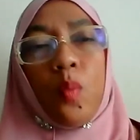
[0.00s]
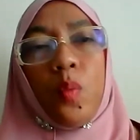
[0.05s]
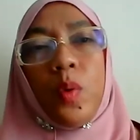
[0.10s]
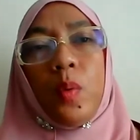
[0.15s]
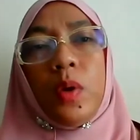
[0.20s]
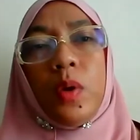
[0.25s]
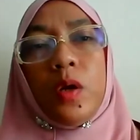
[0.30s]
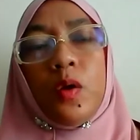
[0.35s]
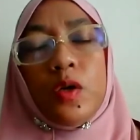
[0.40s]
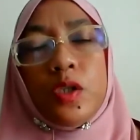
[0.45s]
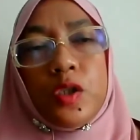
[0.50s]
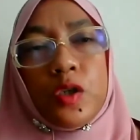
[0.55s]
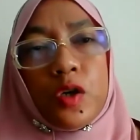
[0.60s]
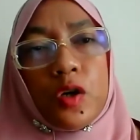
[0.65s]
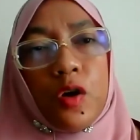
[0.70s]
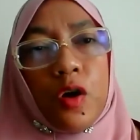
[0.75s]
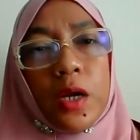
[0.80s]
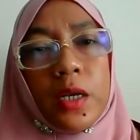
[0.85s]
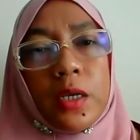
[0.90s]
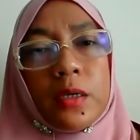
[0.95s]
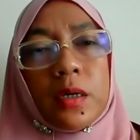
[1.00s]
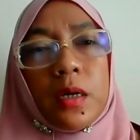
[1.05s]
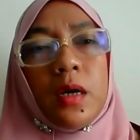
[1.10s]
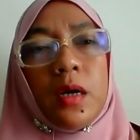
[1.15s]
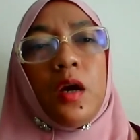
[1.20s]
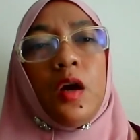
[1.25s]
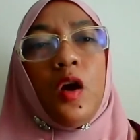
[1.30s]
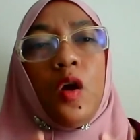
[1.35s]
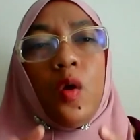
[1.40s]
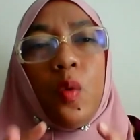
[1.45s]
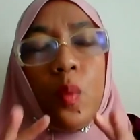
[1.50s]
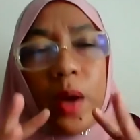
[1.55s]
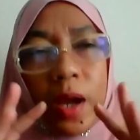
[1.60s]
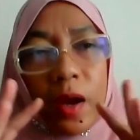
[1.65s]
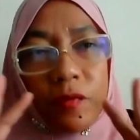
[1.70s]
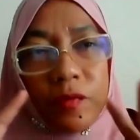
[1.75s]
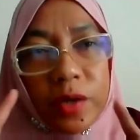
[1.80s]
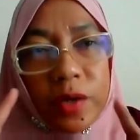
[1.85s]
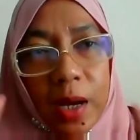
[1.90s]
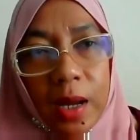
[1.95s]
we will go to the court. We
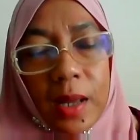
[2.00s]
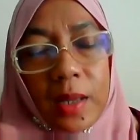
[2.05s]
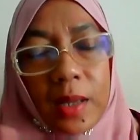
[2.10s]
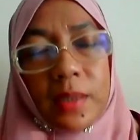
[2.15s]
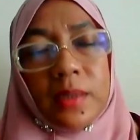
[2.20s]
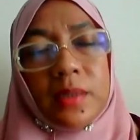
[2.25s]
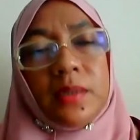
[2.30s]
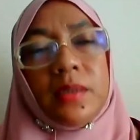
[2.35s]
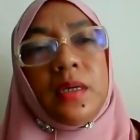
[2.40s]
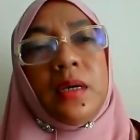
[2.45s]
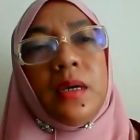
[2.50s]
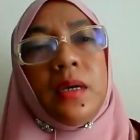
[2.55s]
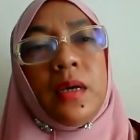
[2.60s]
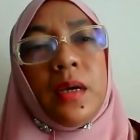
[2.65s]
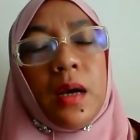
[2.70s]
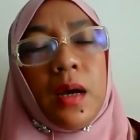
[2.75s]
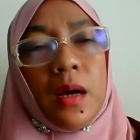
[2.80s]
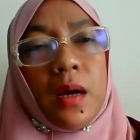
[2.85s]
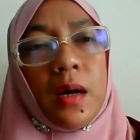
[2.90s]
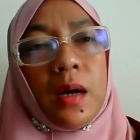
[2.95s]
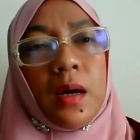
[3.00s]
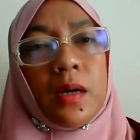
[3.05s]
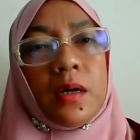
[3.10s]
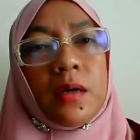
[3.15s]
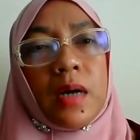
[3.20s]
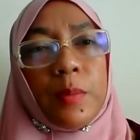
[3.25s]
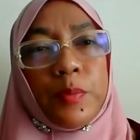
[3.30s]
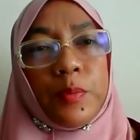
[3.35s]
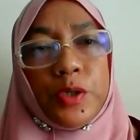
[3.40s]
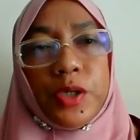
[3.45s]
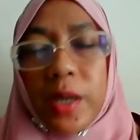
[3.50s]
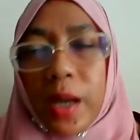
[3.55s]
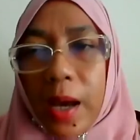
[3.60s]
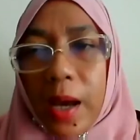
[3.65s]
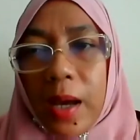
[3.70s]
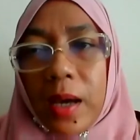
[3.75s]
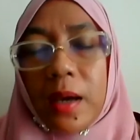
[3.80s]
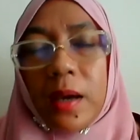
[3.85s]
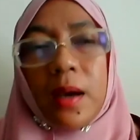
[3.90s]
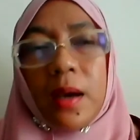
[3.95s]
have the Anti uh, Corruption
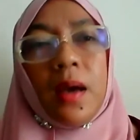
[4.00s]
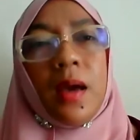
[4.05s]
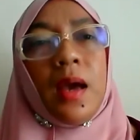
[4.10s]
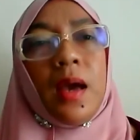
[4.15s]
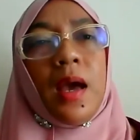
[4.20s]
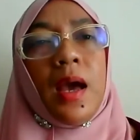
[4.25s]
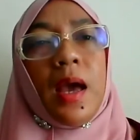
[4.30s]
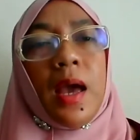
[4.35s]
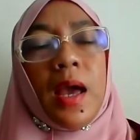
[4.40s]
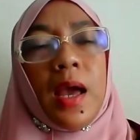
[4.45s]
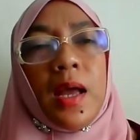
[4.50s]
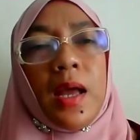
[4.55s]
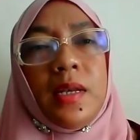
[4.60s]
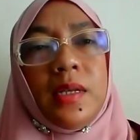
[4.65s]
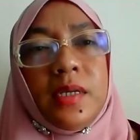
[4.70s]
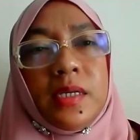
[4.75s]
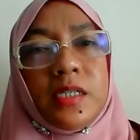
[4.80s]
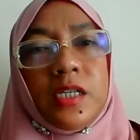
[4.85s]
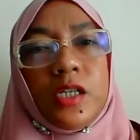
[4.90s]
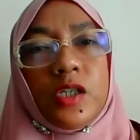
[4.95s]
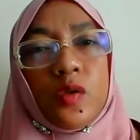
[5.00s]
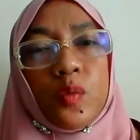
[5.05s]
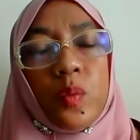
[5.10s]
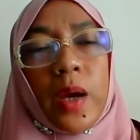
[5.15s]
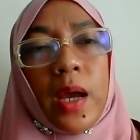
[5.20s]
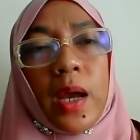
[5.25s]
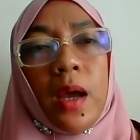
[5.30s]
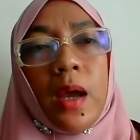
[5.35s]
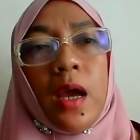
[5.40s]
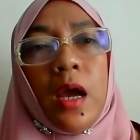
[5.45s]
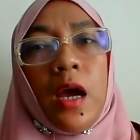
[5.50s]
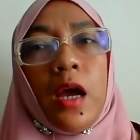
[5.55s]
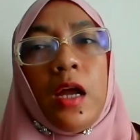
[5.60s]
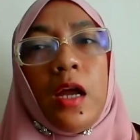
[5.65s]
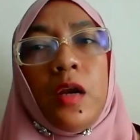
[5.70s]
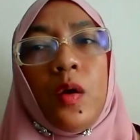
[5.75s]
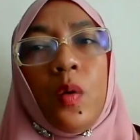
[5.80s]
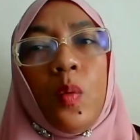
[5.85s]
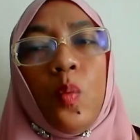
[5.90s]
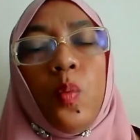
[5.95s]
Act, and this is where
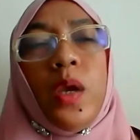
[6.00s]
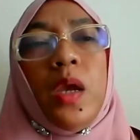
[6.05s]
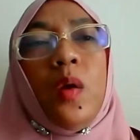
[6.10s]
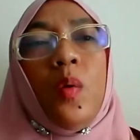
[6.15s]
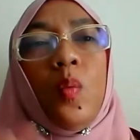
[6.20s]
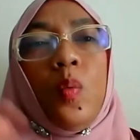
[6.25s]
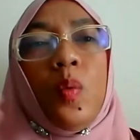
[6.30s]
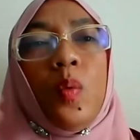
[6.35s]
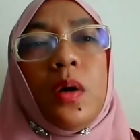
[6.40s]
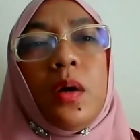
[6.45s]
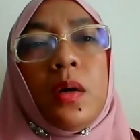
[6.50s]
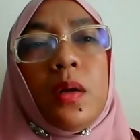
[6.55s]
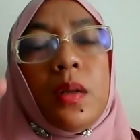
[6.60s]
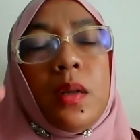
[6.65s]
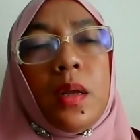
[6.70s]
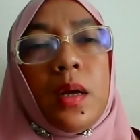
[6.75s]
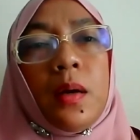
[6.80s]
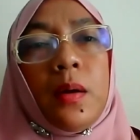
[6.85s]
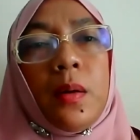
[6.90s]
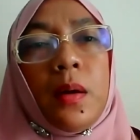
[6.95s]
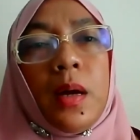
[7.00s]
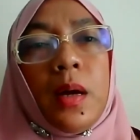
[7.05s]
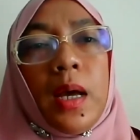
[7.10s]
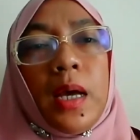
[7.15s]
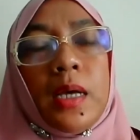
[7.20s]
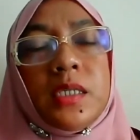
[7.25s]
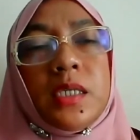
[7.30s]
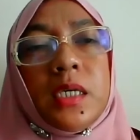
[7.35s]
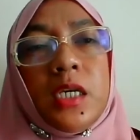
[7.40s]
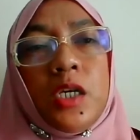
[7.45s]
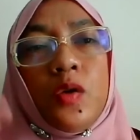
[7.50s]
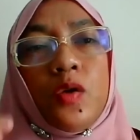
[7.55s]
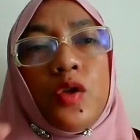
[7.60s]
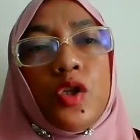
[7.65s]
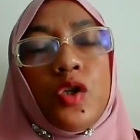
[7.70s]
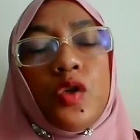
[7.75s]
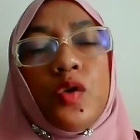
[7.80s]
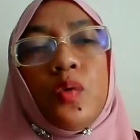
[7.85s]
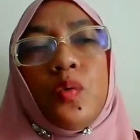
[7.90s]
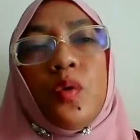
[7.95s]
we will
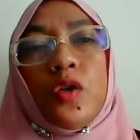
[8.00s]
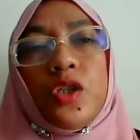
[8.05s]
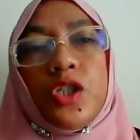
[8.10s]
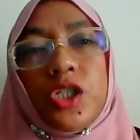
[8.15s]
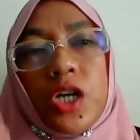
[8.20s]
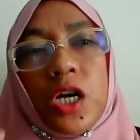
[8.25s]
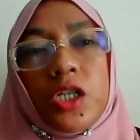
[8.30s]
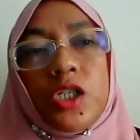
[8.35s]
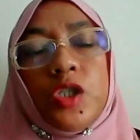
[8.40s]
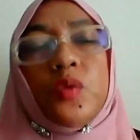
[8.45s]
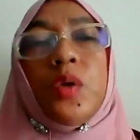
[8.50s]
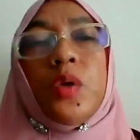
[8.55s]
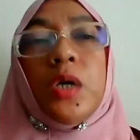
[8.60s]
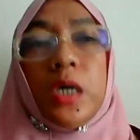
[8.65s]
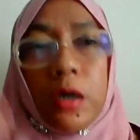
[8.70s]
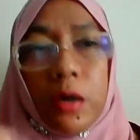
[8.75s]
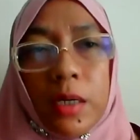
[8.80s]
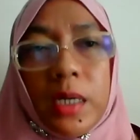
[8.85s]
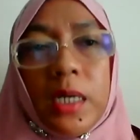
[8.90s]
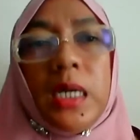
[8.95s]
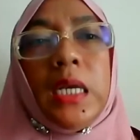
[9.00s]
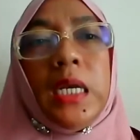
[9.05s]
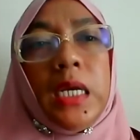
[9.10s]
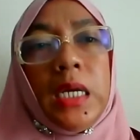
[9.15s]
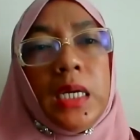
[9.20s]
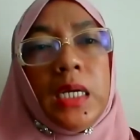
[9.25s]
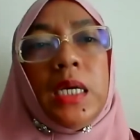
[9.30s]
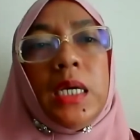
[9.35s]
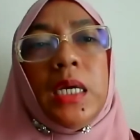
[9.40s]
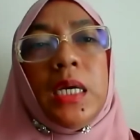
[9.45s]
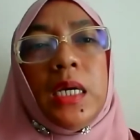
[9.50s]
execute you or charge you accordingly